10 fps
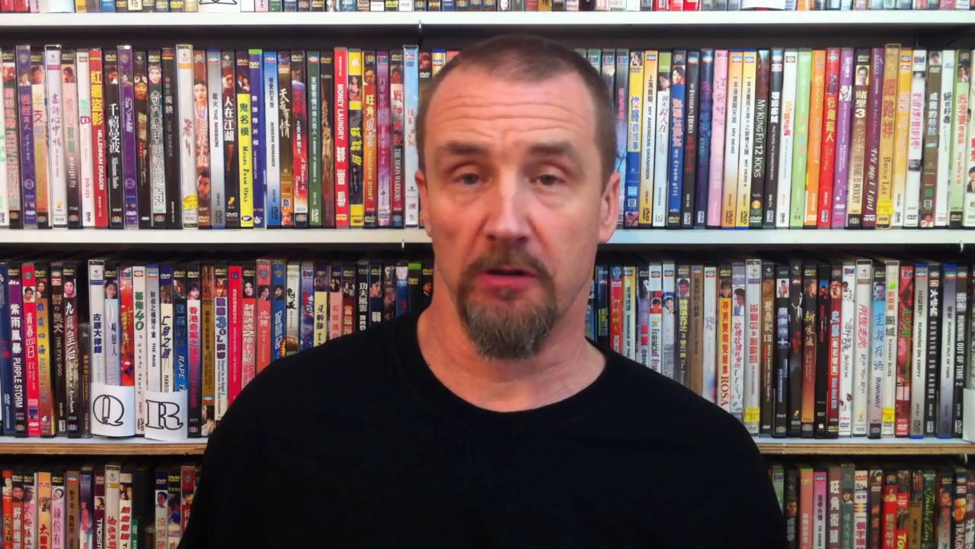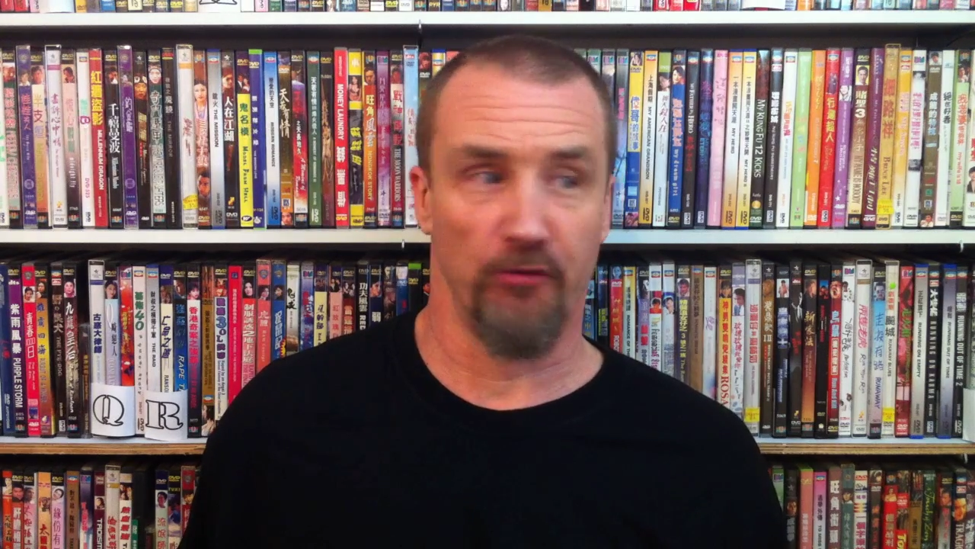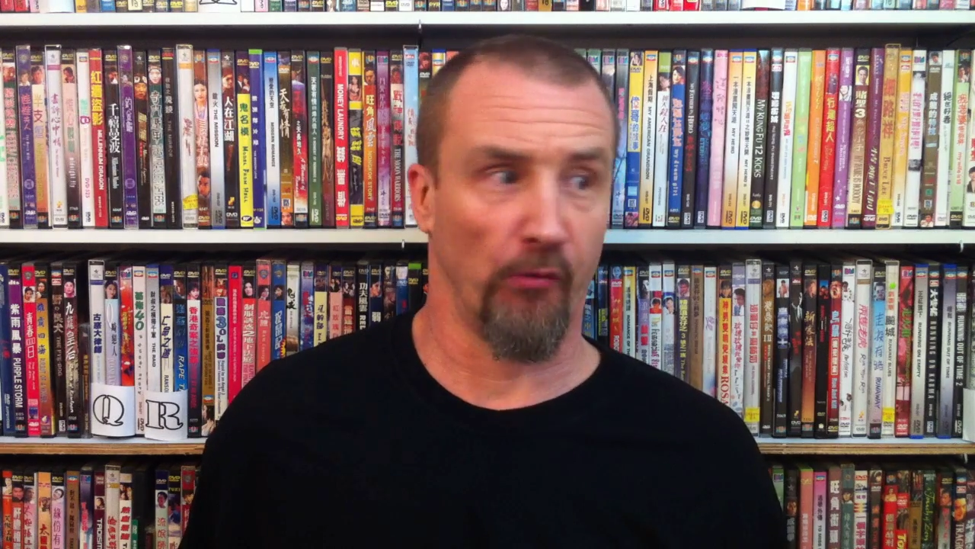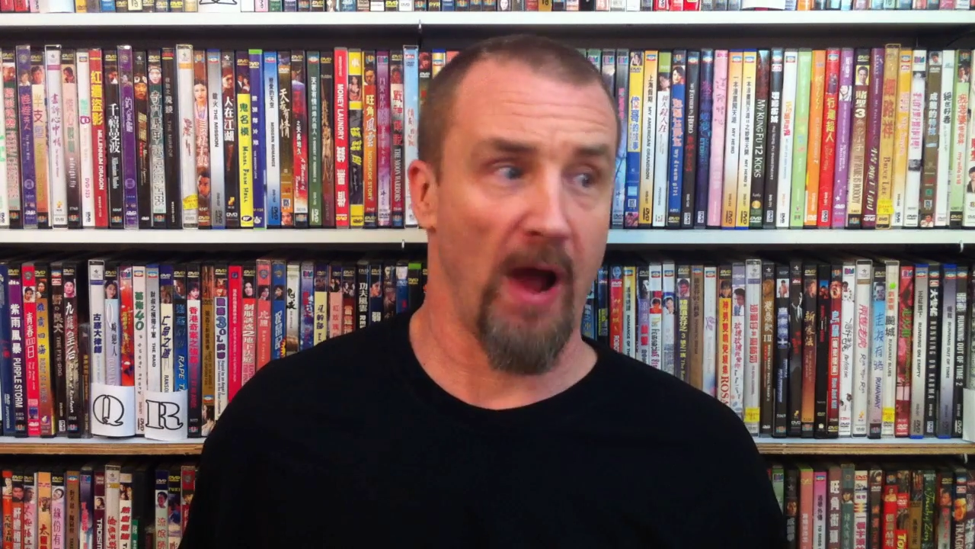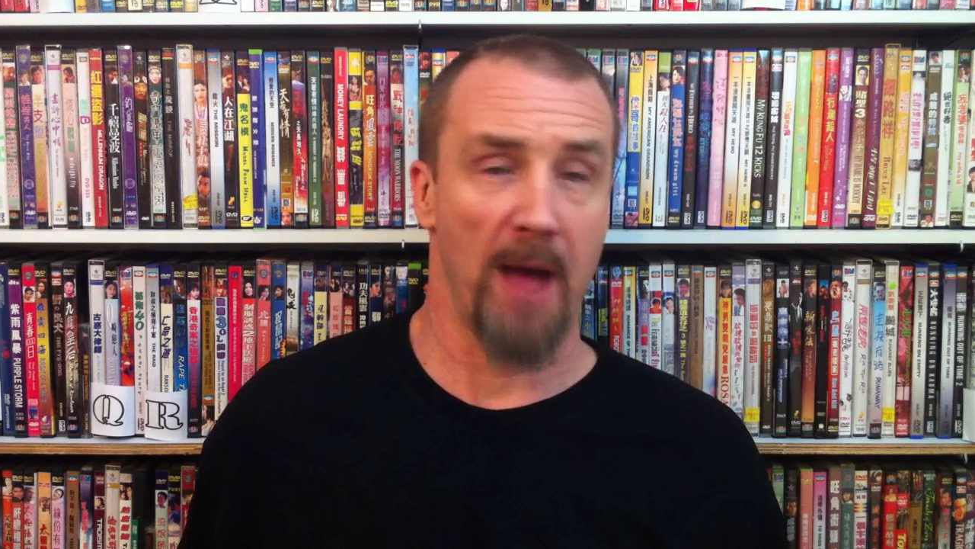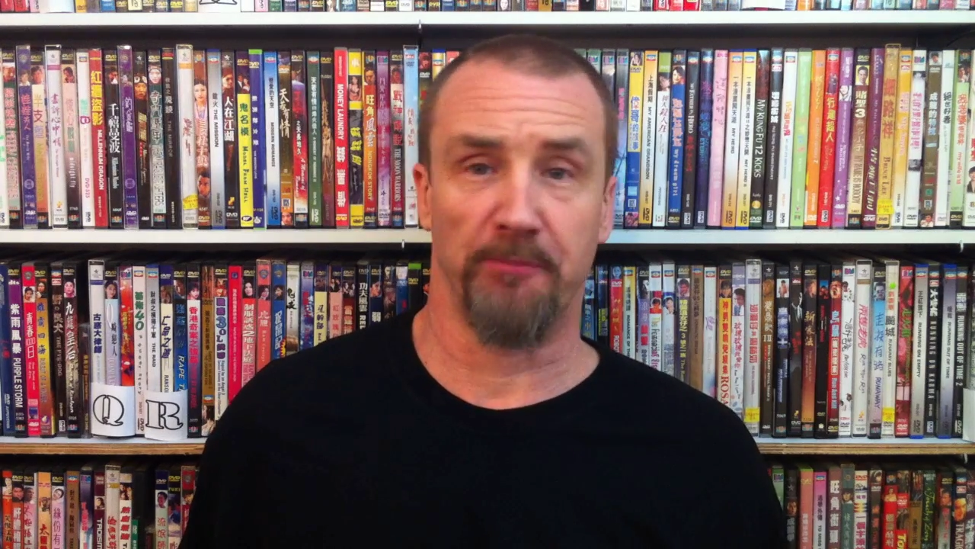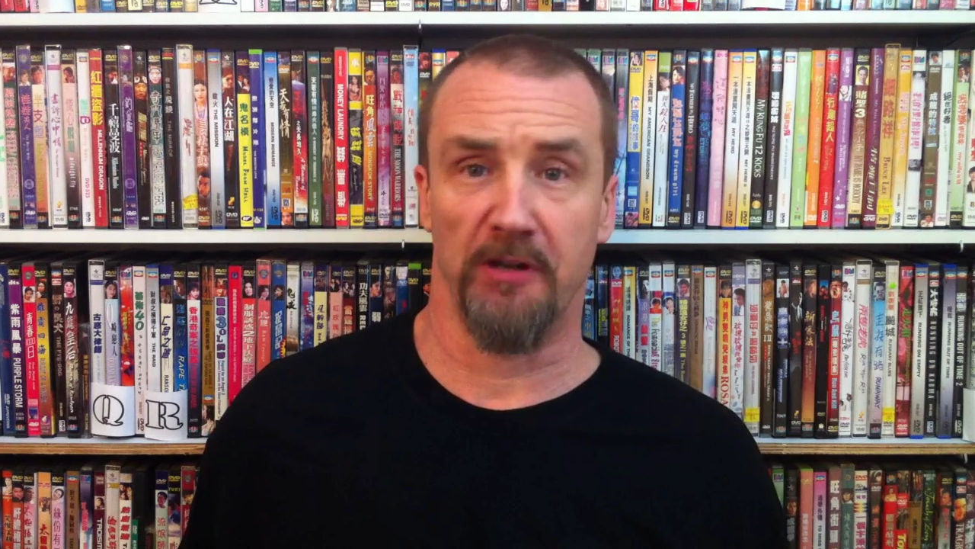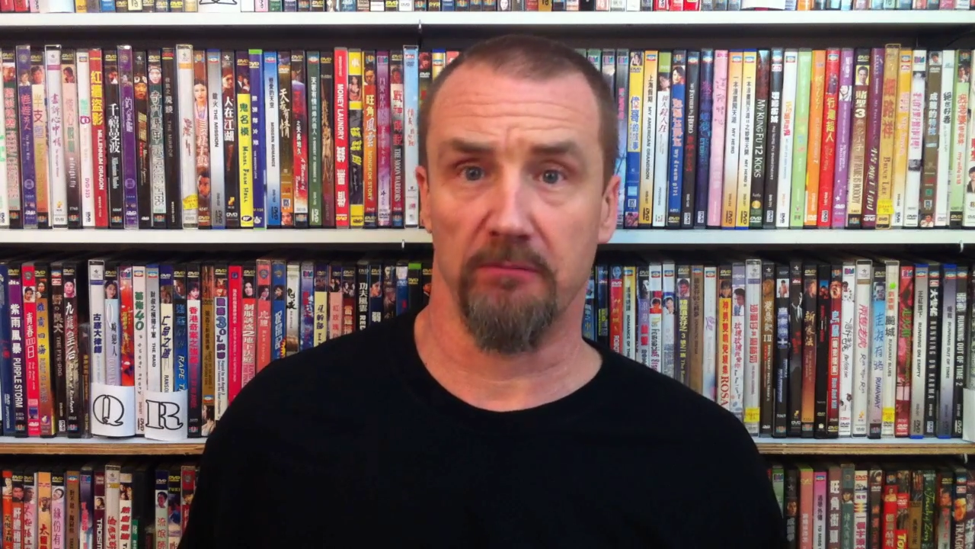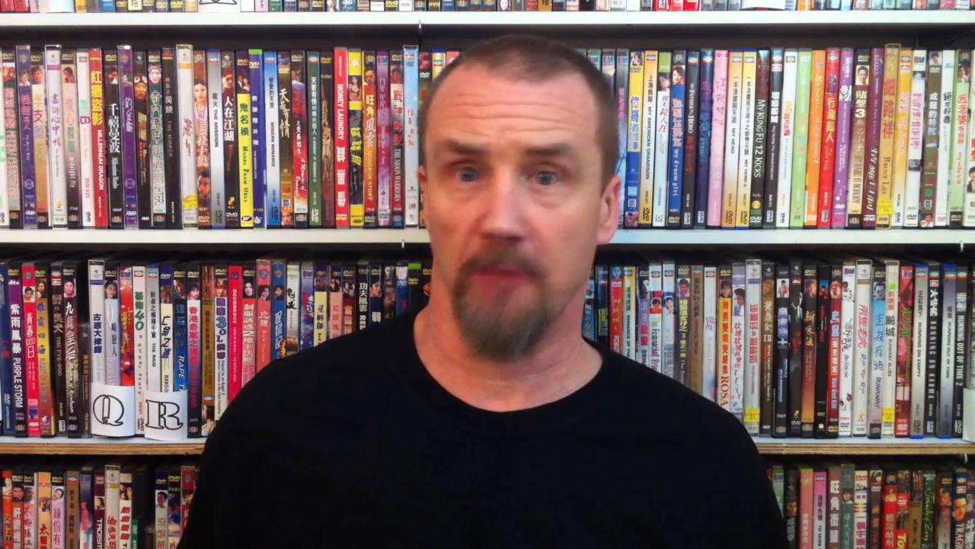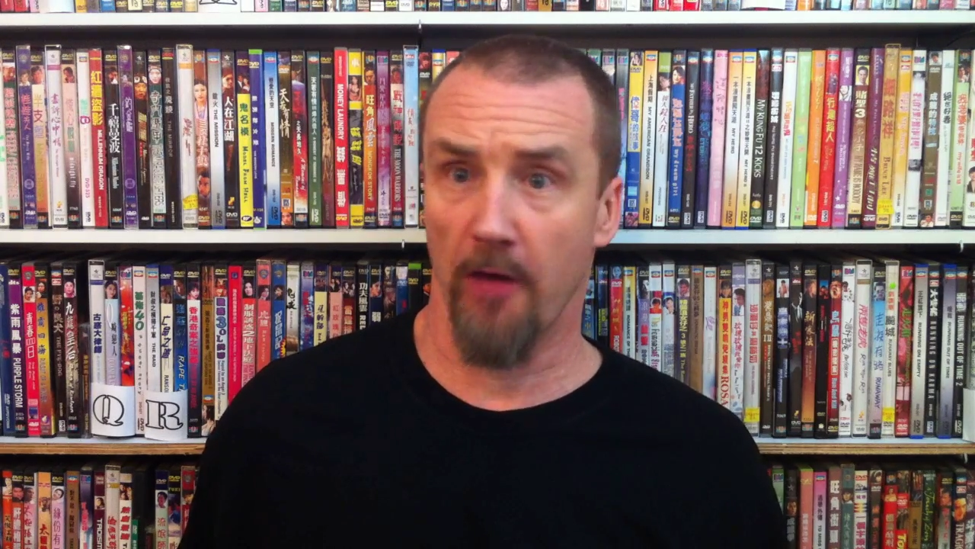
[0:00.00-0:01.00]
dropped,
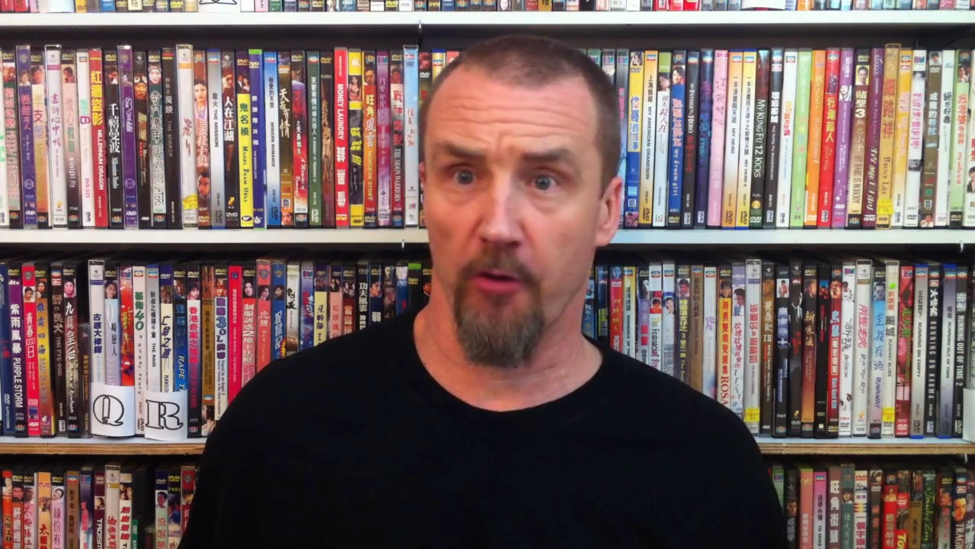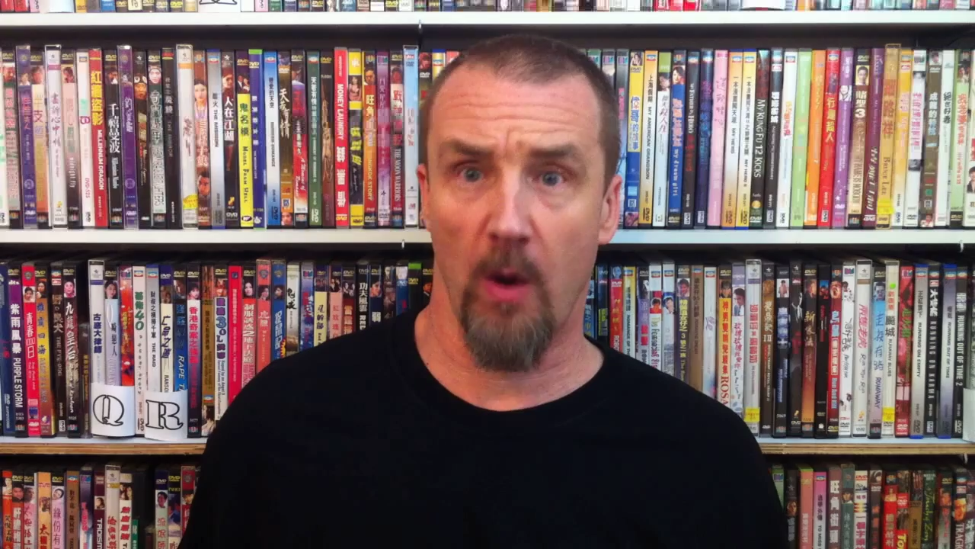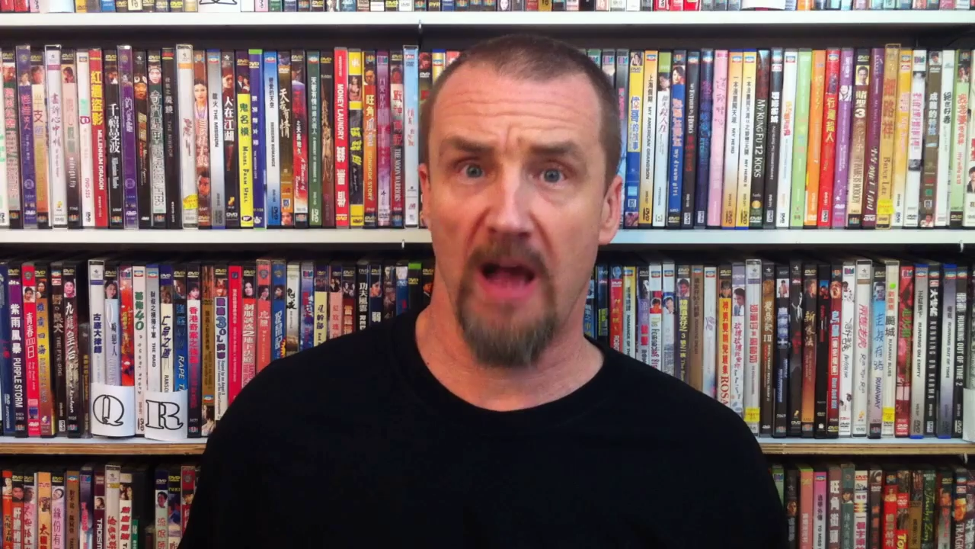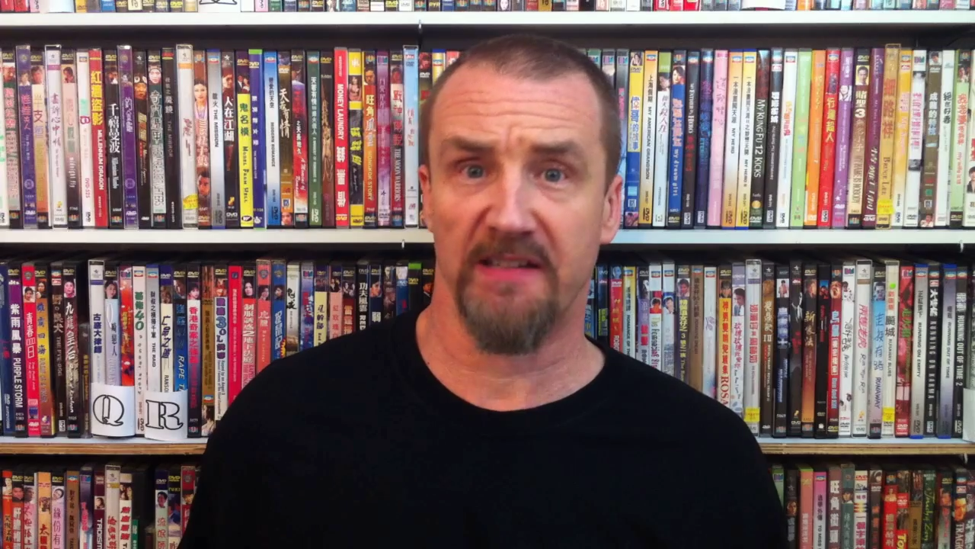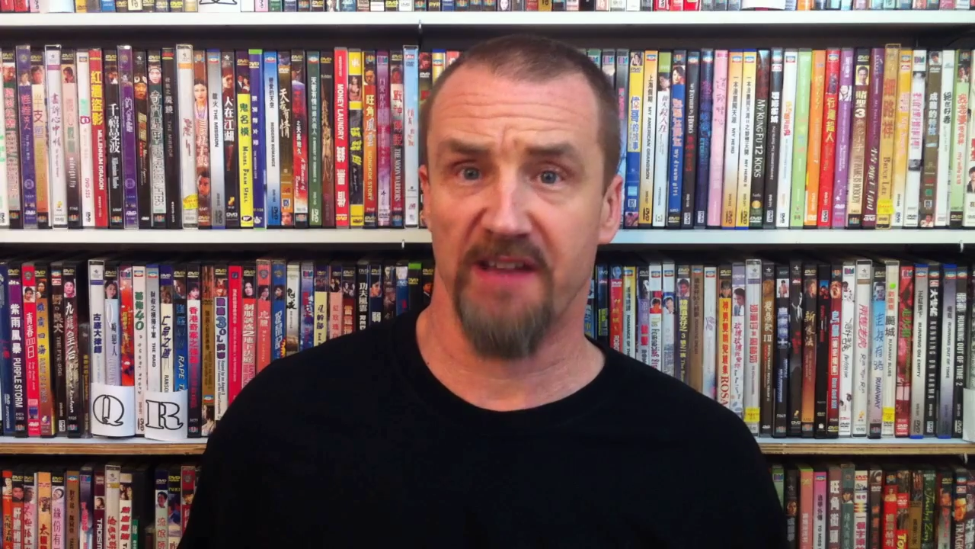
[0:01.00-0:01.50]
and otherwise